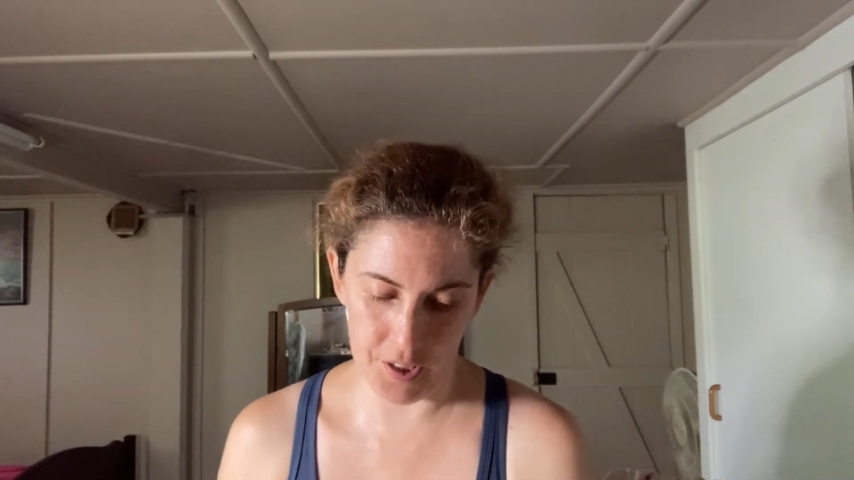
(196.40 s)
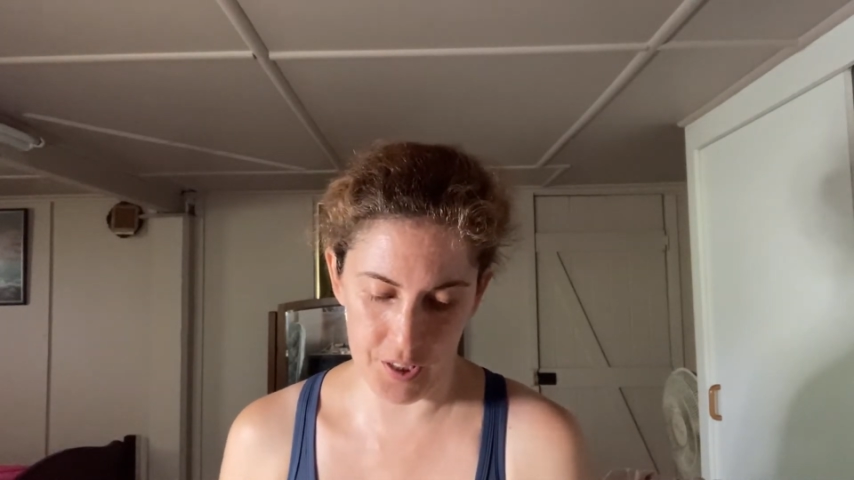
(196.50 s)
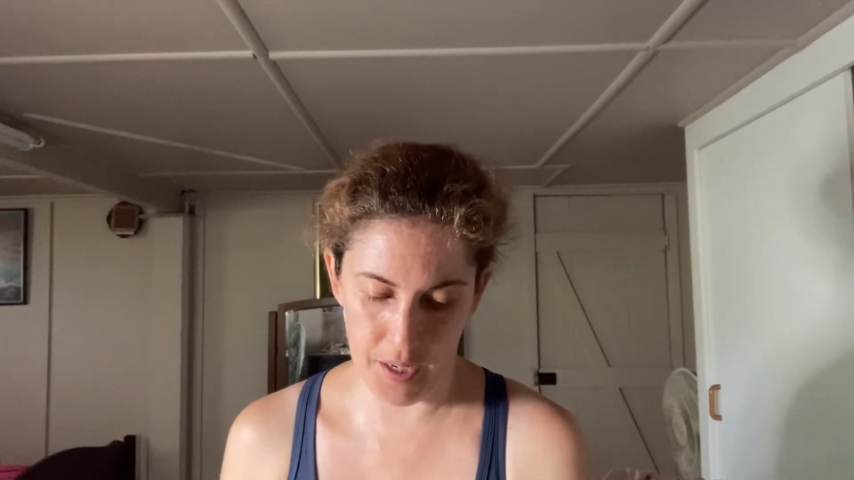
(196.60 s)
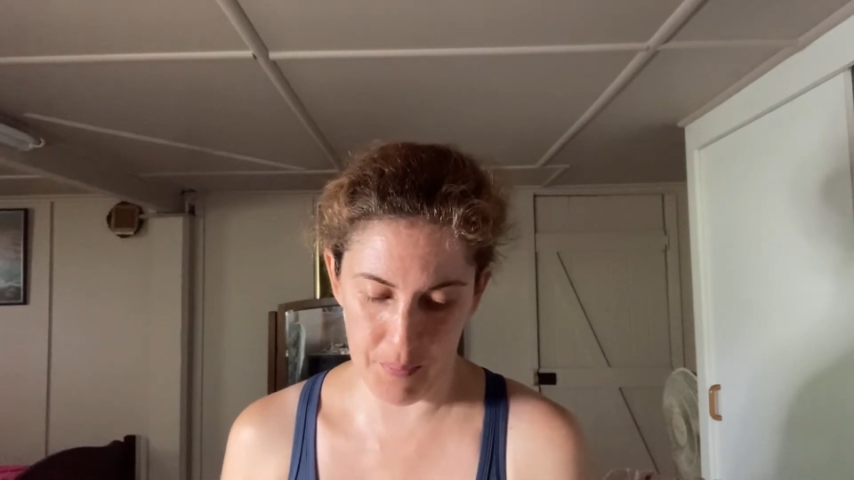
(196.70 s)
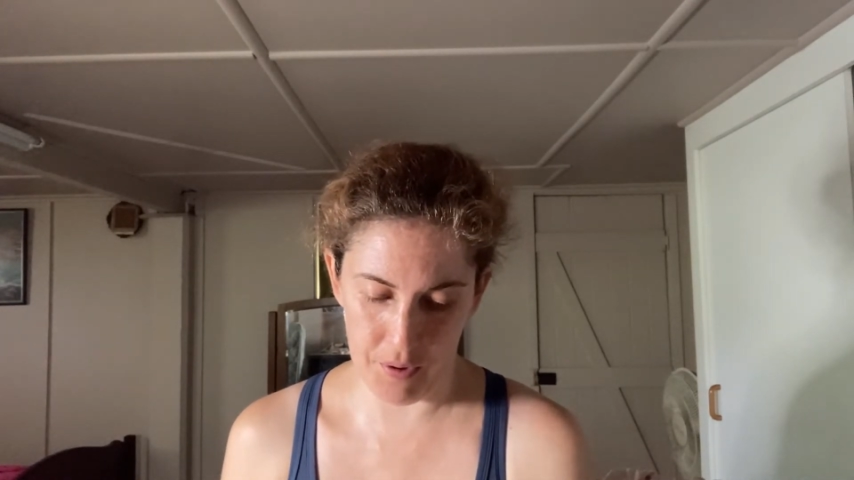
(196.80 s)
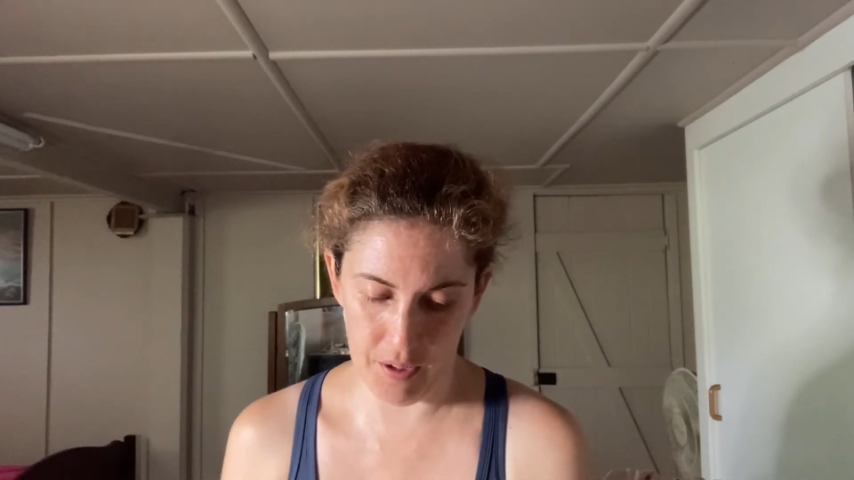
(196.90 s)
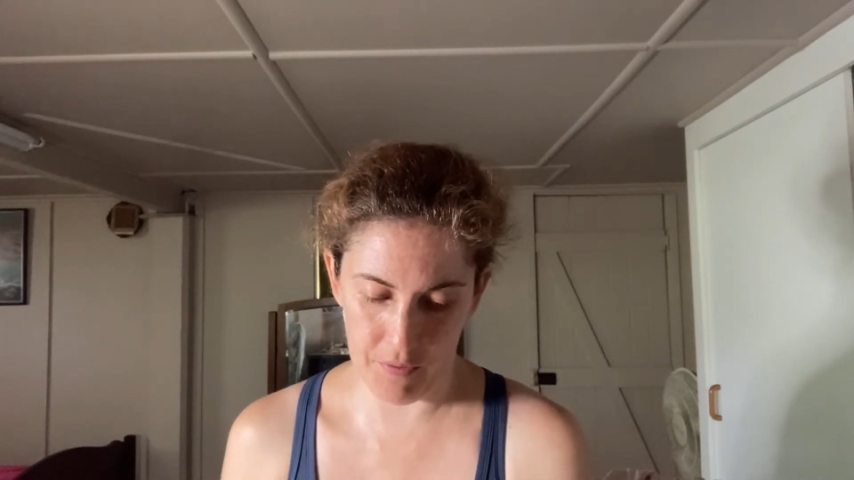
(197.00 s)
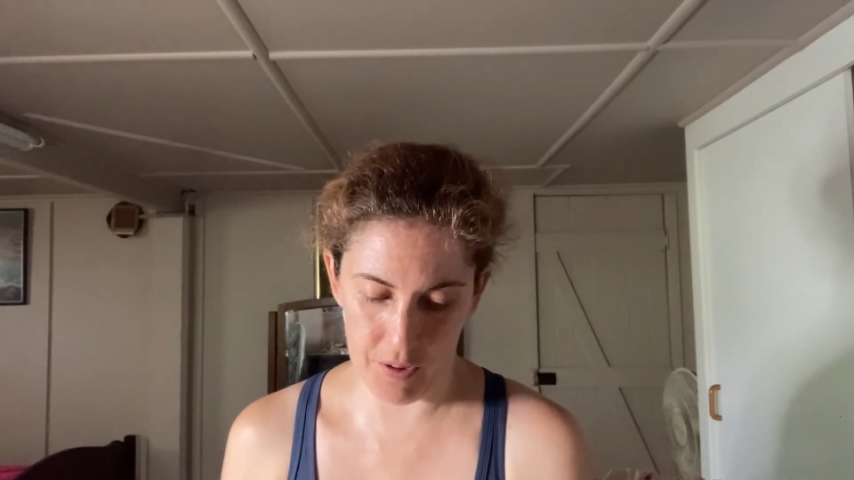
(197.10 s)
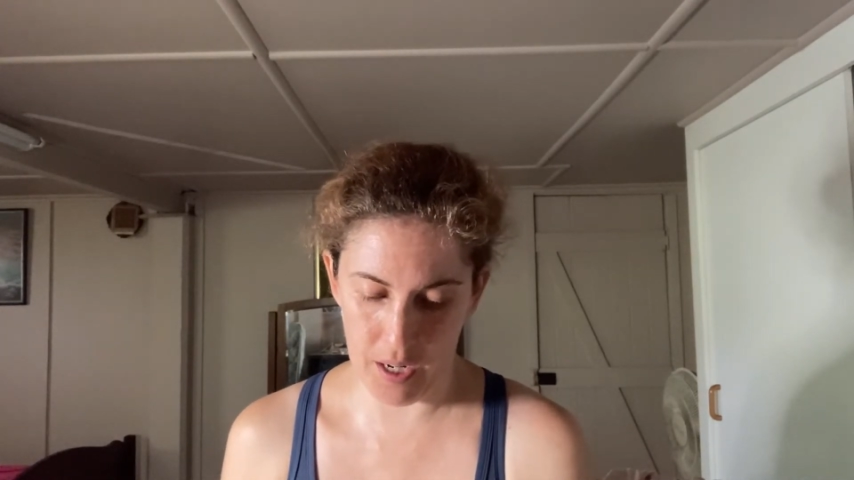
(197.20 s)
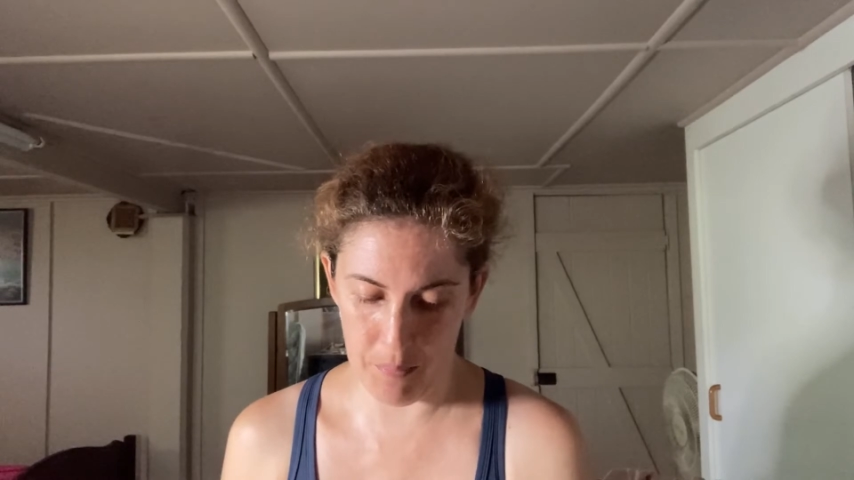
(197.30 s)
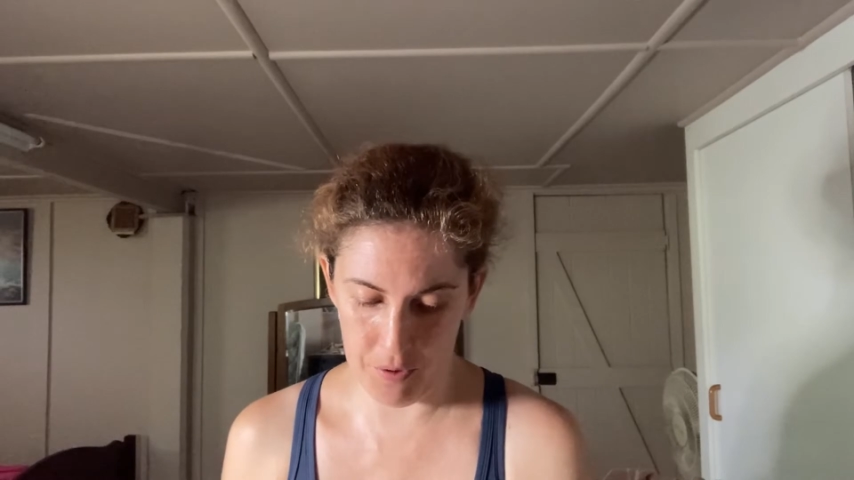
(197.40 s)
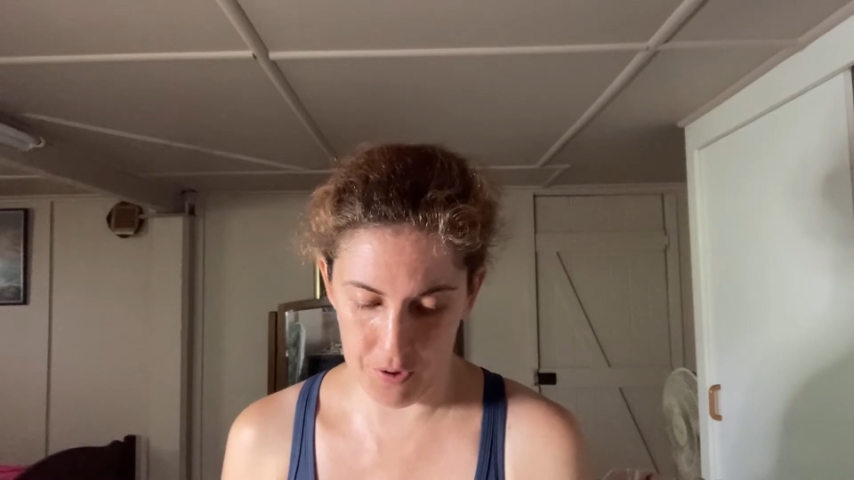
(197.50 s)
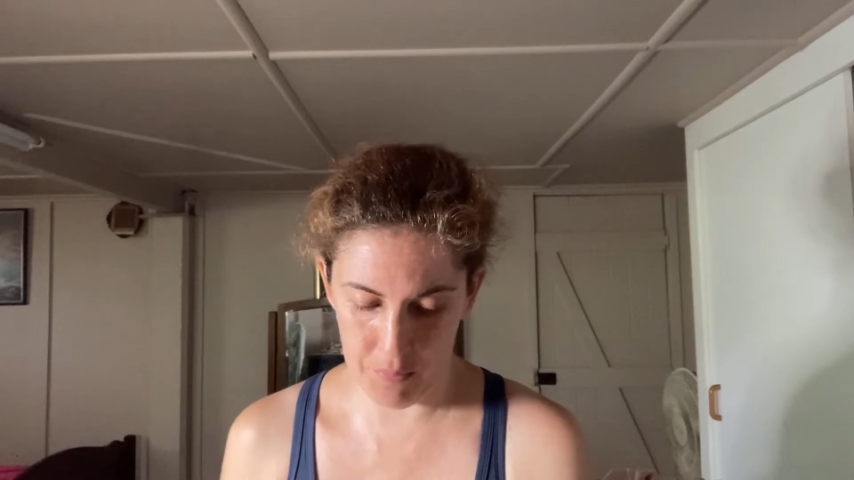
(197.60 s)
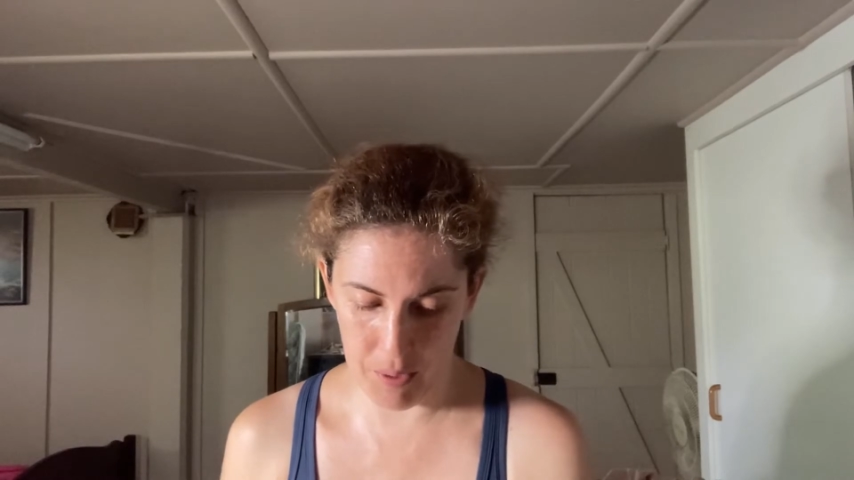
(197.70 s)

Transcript: For example, they've got Aboriginal